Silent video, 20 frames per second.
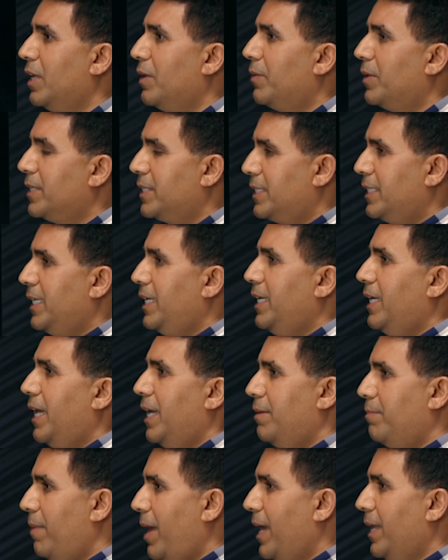They want to see
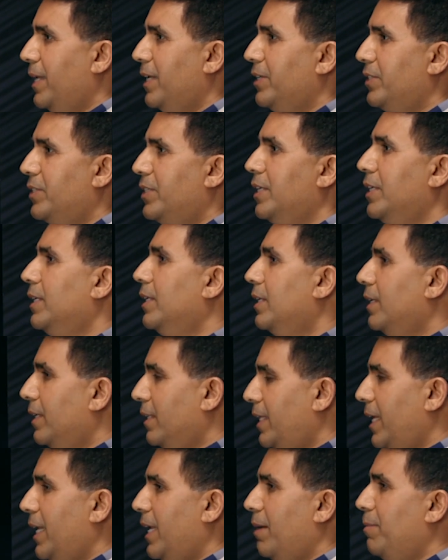and manage
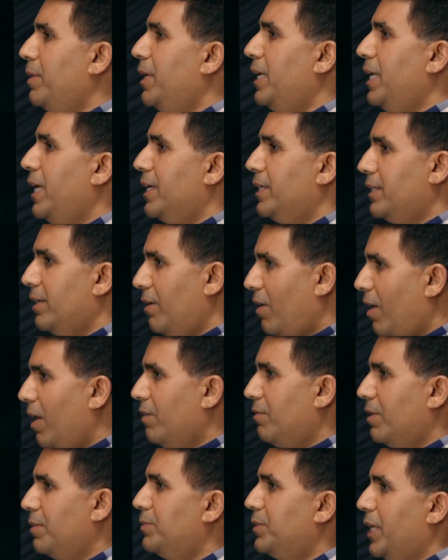their remediation
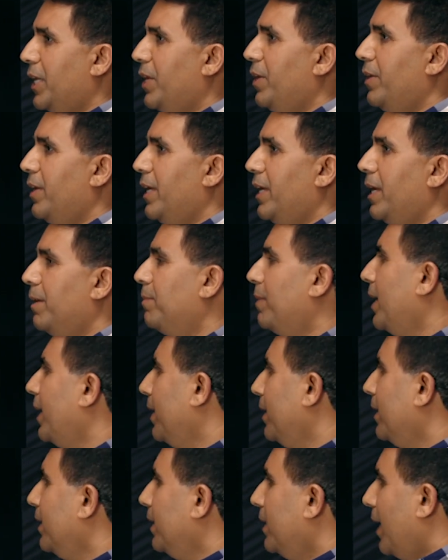all from Security Hub,
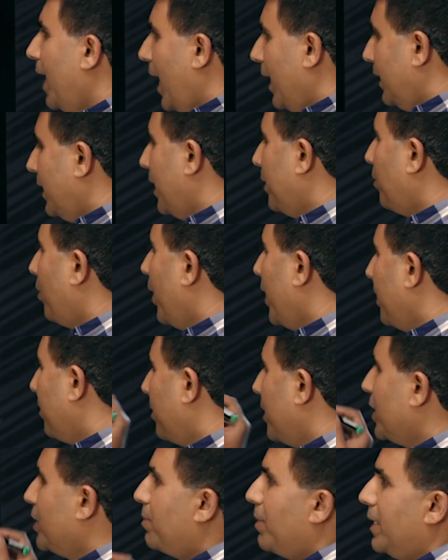and at that point,
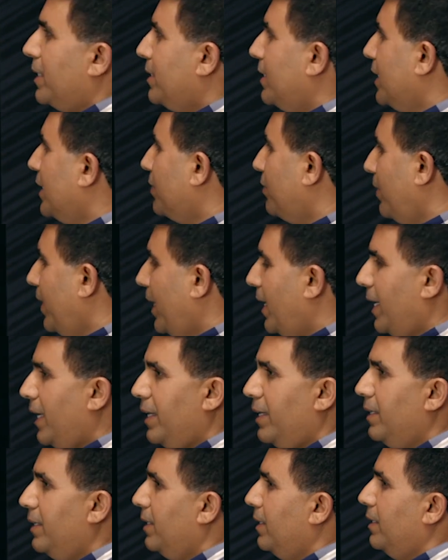Prisma is just
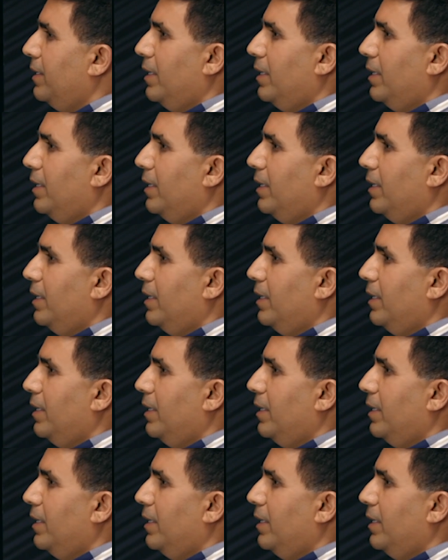feeding